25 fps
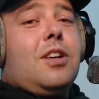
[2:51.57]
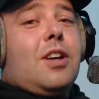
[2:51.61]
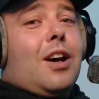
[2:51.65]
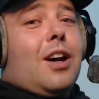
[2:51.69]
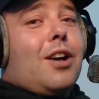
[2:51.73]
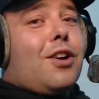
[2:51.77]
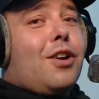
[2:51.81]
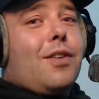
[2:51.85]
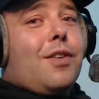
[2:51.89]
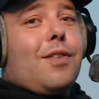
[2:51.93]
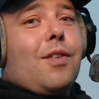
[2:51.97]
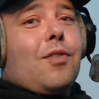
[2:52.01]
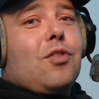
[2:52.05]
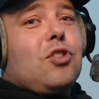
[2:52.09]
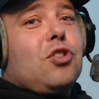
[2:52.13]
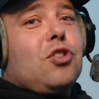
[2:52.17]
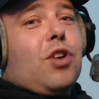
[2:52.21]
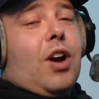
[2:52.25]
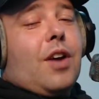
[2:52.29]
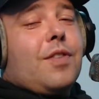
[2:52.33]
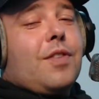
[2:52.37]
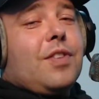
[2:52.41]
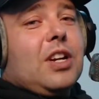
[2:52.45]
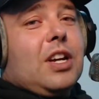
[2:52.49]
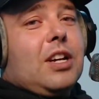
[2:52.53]
I don't even have a
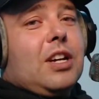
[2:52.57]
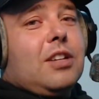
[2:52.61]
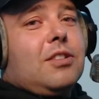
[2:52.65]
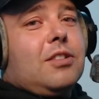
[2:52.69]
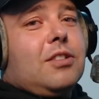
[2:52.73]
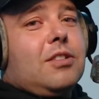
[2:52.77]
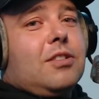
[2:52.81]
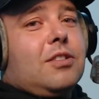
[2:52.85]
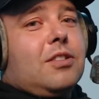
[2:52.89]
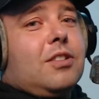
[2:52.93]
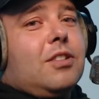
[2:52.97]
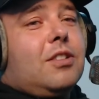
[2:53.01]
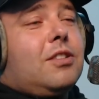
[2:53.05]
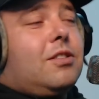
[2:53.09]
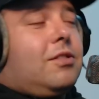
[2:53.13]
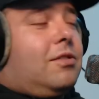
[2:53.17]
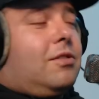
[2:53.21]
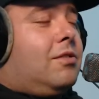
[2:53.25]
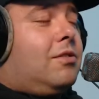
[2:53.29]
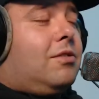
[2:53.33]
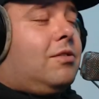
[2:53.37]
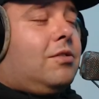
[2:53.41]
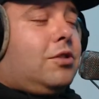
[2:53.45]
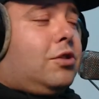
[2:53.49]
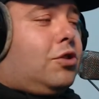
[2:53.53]
driving license.
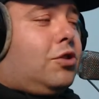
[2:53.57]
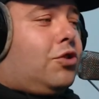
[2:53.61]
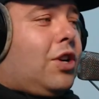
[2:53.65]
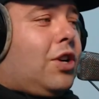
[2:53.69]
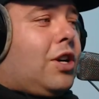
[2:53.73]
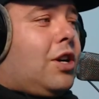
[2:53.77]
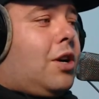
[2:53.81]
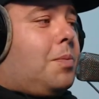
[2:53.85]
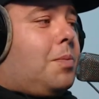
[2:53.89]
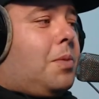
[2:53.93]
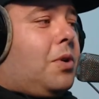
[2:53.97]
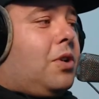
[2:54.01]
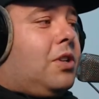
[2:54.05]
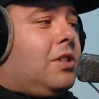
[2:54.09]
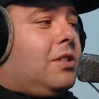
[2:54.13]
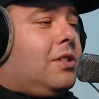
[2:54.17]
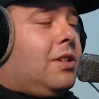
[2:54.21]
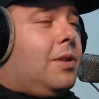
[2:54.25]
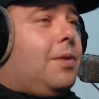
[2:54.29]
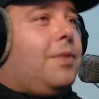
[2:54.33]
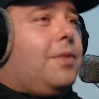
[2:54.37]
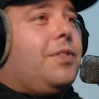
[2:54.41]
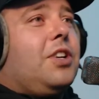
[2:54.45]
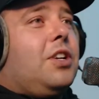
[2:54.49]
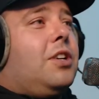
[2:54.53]
Straight up, honestly
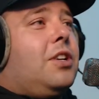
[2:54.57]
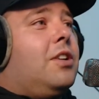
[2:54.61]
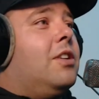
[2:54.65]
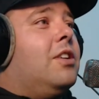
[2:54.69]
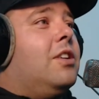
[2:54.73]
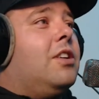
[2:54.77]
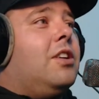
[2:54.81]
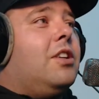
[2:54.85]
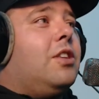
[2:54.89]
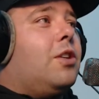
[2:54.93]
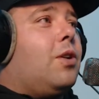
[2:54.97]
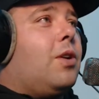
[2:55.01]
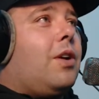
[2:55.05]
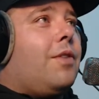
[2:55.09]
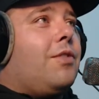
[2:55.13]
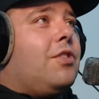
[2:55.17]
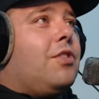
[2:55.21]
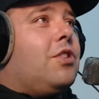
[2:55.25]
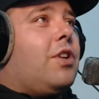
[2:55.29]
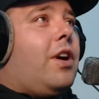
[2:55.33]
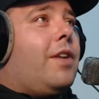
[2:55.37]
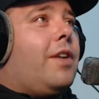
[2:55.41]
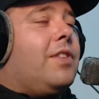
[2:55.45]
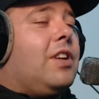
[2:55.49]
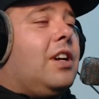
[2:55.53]
with you. Don't have a
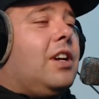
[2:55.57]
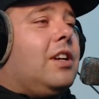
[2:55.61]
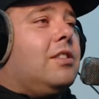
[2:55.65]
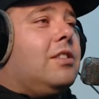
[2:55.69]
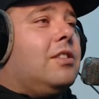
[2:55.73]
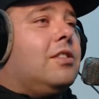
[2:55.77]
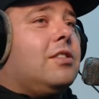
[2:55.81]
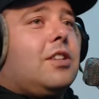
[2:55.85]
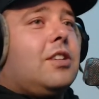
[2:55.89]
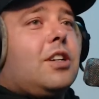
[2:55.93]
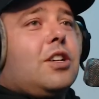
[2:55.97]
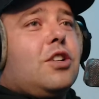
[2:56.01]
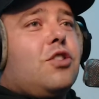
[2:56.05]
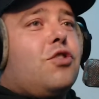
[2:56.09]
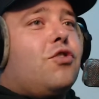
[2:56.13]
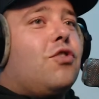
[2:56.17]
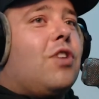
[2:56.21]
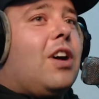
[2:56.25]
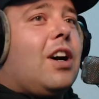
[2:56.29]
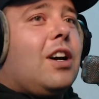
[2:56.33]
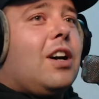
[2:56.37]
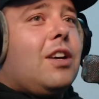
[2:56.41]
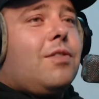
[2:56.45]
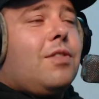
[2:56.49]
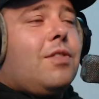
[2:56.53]
driving license. I can
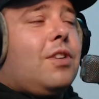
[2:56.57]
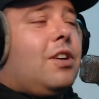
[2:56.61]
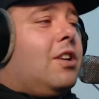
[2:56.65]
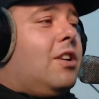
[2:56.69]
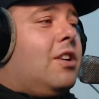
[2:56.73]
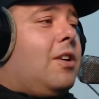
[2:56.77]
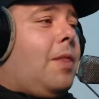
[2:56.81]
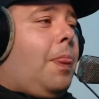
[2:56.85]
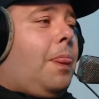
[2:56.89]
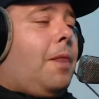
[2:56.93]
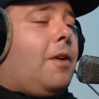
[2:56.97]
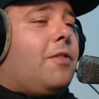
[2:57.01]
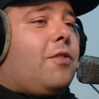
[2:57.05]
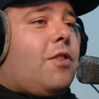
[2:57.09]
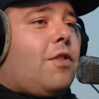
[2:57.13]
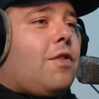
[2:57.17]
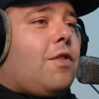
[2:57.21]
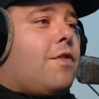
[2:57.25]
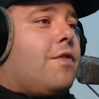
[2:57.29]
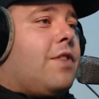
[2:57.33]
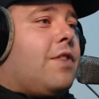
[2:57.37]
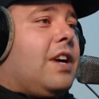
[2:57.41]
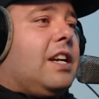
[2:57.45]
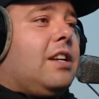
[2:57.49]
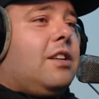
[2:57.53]
drive. I drove a
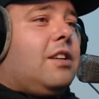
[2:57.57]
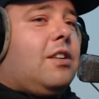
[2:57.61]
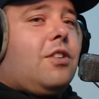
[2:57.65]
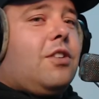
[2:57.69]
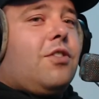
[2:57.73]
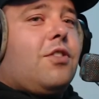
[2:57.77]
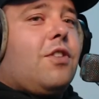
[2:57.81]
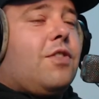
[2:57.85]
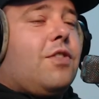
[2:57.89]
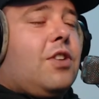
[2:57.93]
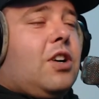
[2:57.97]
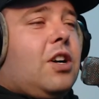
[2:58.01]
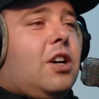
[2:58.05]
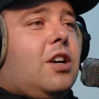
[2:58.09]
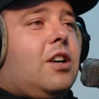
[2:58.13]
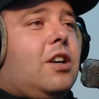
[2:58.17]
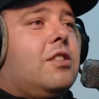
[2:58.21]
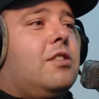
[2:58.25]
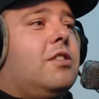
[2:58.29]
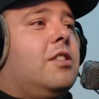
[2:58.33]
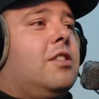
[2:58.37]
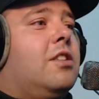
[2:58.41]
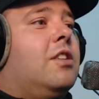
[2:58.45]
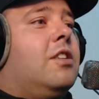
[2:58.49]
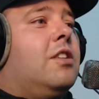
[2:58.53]
van. I drove cars.